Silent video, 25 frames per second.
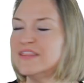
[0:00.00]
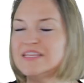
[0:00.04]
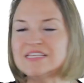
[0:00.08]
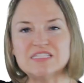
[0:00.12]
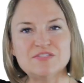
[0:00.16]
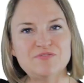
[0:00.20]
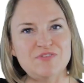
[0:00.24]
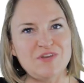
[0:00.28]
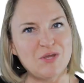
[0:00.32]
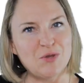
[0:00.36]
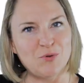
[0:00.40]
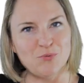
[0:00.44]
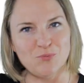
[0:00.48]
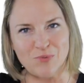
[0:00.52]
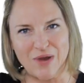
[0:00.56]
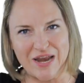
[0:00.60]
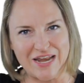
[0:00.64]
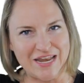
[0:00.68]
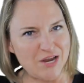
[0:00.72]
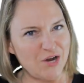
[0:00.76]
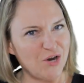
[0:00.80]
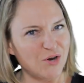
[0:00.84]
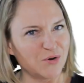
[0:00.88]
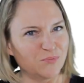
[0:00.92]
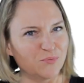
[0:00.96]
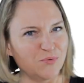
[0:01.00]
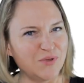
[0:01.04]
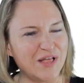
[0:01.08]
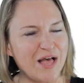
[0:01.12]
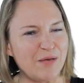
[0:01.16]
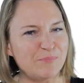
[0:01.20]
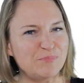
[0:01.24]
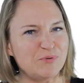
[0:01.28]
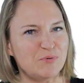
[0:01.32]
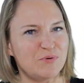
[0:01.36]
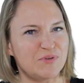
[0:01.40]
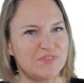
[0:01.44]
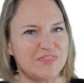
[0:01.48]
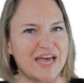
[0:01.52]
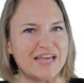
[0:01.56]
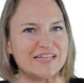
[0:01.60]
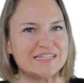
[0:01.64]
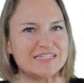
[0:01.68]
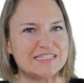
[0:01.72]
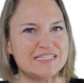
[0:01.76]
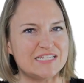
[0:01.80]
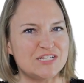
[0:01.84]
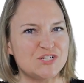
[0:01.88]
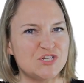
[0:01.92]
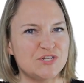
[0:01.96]
This video right here will help you with that
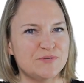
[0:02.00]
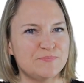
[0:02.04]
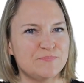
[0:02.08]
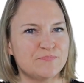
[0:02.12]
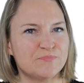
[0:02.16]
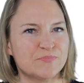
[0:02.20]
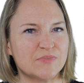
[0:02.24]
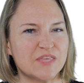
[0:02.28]
decision.